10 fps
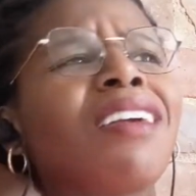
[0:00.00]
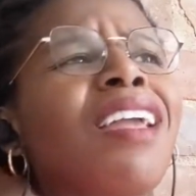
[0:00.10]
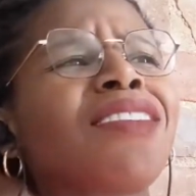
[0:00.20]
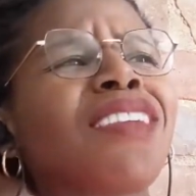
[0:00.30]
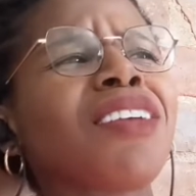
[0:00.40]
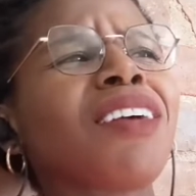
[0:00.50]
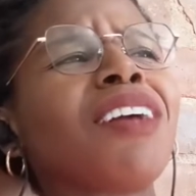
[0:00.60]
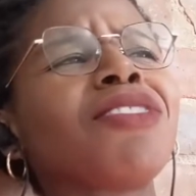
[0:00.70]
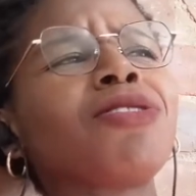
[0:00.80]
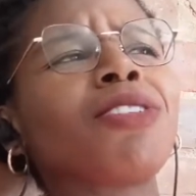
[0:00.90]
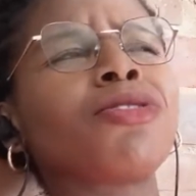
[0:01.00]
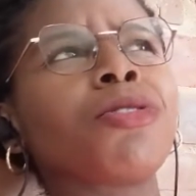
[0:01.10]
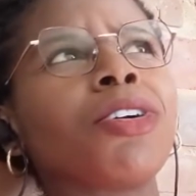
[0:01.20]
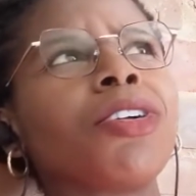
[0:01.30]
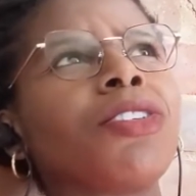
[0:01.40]
he has like a
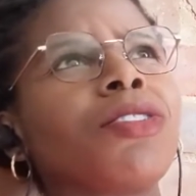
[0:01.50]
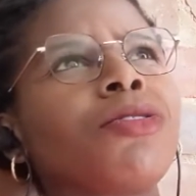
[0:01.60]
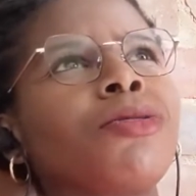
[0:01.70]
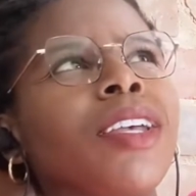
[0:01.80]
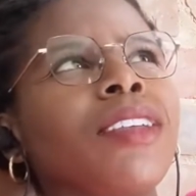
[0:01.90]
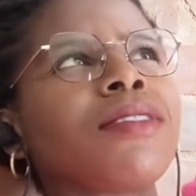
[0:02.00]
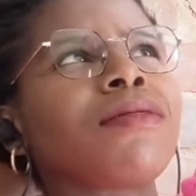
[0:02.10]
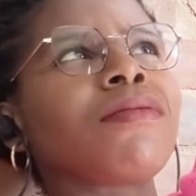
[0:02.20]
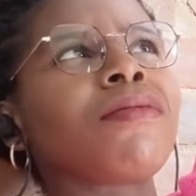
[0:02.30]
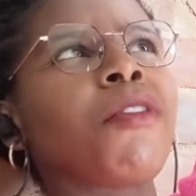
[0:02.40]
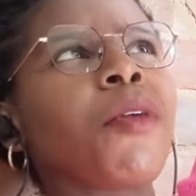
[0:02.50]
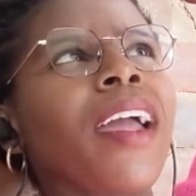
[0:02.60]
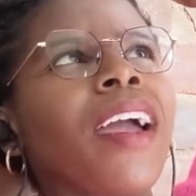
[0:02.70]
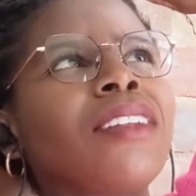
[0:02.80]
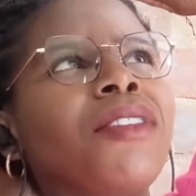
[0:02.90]
sword to his
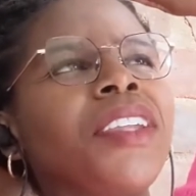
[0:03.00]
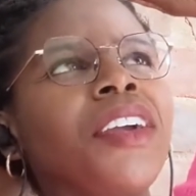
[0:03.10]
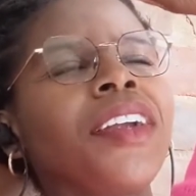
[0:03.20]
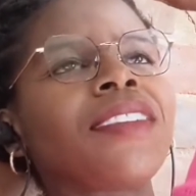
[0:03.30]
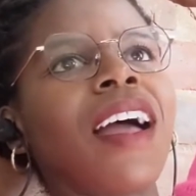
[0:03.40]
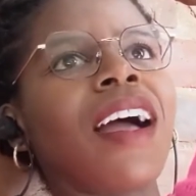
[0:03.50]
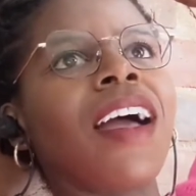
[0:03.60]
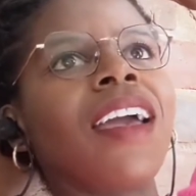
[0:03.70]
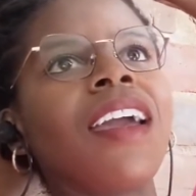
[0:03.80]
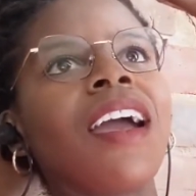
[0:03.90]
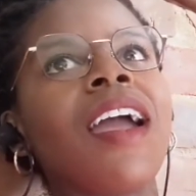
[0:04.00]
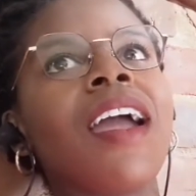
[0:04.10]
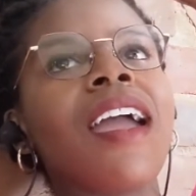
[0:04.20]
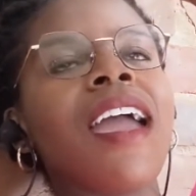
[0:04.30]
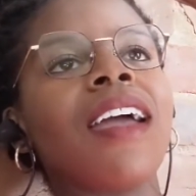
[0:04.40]
forehead or near his eye,
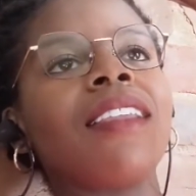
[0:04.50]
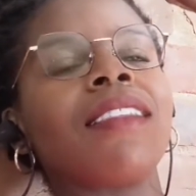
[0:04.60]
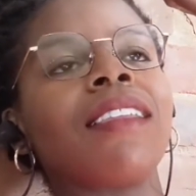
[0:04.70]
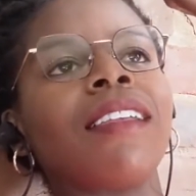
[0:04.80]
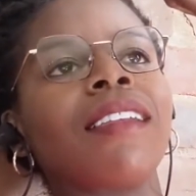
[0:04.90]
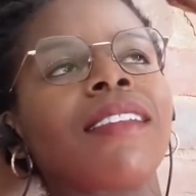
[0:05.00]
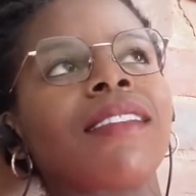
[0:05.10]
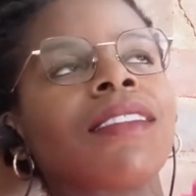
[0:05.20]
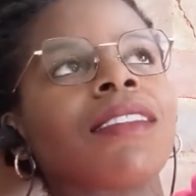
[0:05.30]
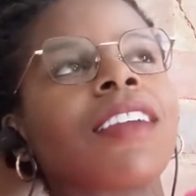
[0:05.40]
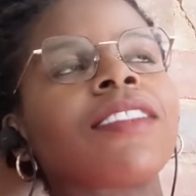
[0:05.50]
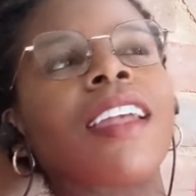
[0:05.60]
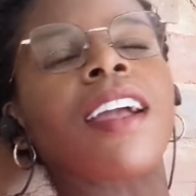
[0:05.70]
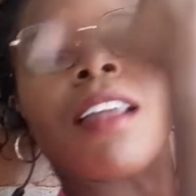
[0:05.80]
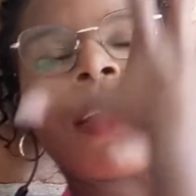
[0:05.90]
and there's
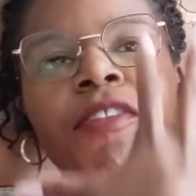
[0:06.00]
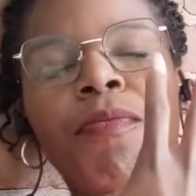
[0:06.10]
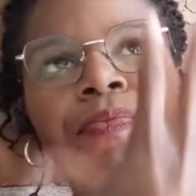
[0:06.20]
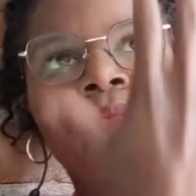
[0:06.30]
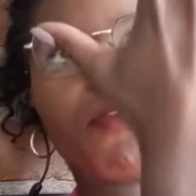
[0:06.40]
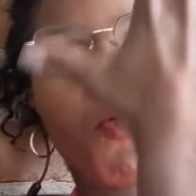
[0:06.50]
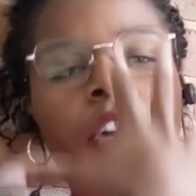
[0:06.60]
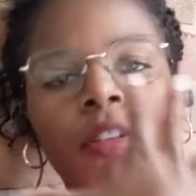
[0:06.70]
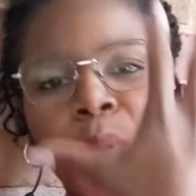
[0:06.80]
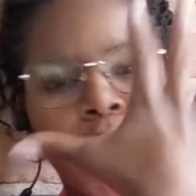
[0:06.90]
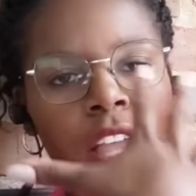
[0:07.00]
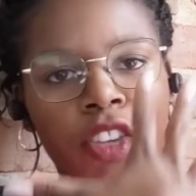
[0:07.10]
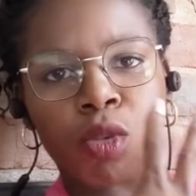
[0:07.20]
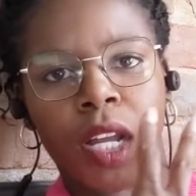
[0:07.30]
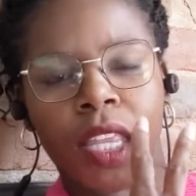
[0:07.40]
like a lot of orc
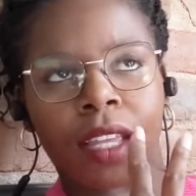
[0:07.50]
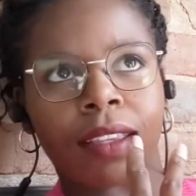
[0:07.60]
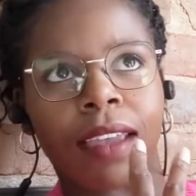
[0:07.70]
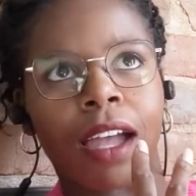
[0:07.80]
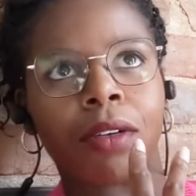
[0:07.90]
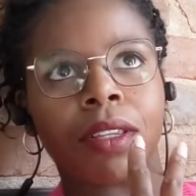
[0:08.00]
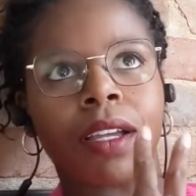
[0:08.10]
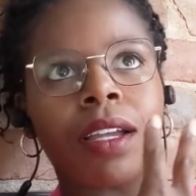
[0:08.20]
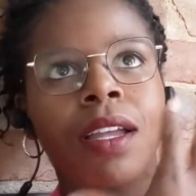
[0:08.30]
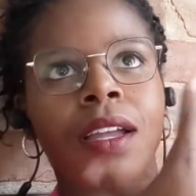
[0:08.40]
blood trickling down